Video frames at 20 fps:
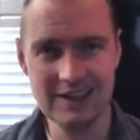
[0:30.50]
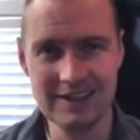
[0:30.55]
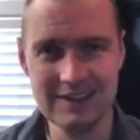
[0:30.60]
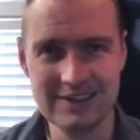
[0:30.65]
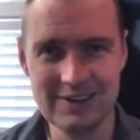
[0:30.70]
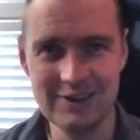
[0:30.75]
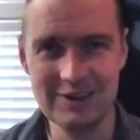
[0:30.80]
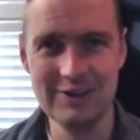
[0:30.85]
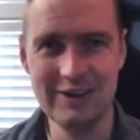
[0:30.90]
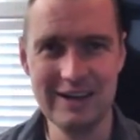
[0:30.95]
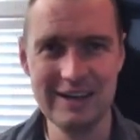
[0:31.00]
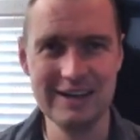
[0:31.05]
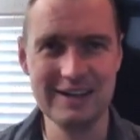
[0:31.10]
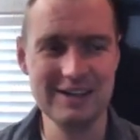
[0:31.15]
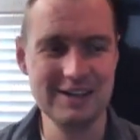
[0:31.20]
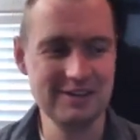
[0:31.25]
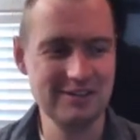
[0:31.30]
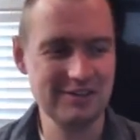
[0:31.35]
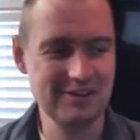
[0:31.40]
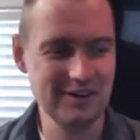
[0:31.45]
So let's go ahead
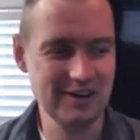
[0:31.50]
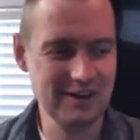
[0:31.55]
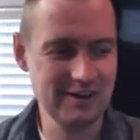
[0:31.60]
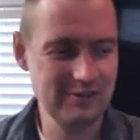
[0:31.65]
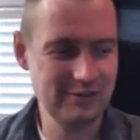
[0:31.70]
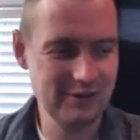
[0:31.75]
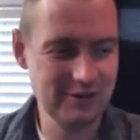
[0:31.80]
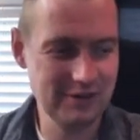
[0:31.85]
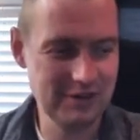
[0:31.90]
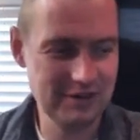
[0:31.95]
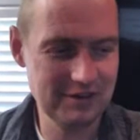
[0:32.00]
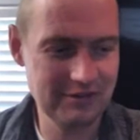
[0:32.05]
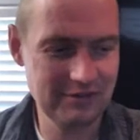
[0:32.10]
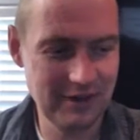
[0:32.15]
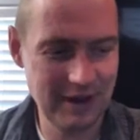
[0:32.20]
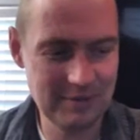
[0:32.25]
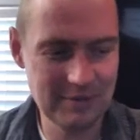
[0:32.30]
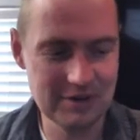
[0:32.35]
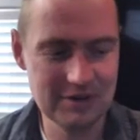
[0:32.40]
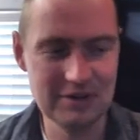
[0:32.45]
and get started for this
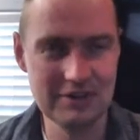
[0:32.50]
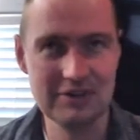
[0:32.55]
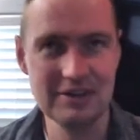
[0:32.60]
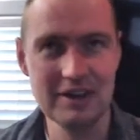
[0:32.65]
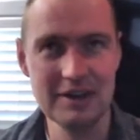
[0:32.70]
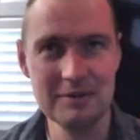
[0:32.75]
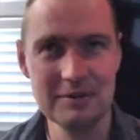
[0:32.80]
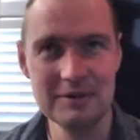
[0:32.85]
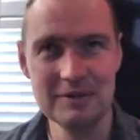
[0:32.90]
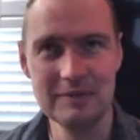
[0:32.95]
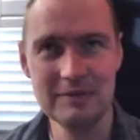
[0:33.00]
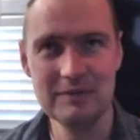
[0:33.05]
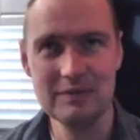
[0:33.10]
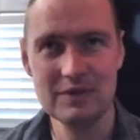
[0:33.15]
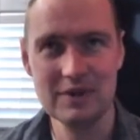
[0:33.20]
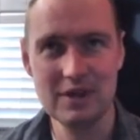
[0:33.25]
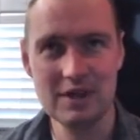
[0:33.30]
fabulous assignment.